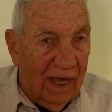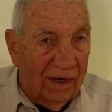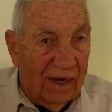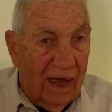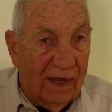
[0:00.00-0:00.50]

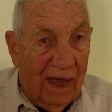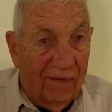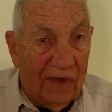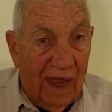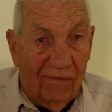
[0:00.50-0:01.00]
And now you
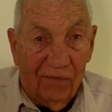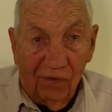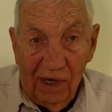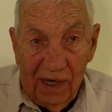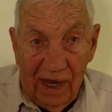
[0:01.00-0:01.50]
have to have
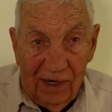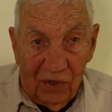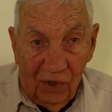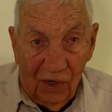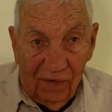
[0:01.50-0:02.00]
three days
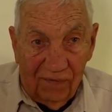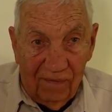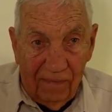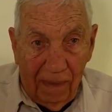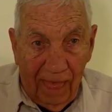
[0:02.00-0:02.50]
off.
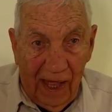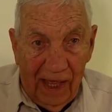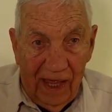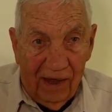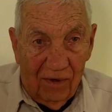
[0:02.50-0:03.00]
They
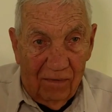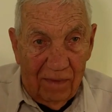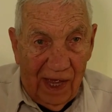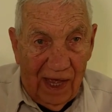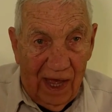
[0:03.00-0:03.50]
can't go
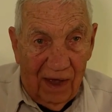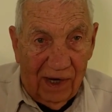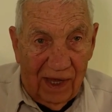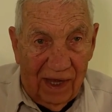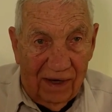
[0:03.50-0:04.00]
back out
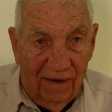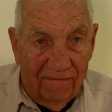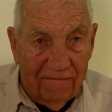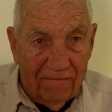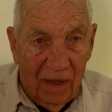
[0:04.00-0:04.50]
again
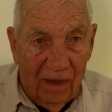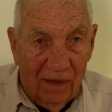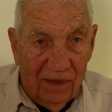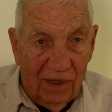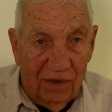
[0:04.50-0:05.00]

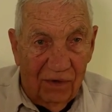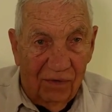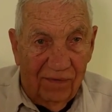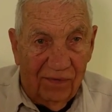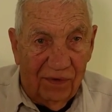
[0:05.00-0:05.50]
till you're
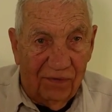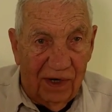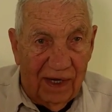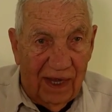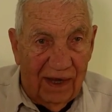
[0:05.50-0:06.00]
in for
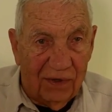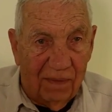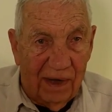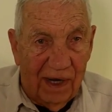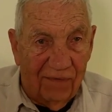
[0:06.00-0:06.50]
three days. The
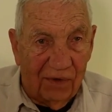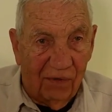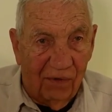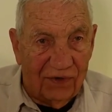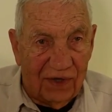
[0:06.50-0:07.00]
men have to
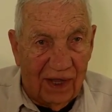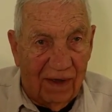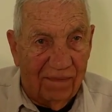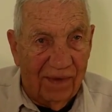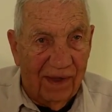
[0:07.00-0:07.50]
rest up.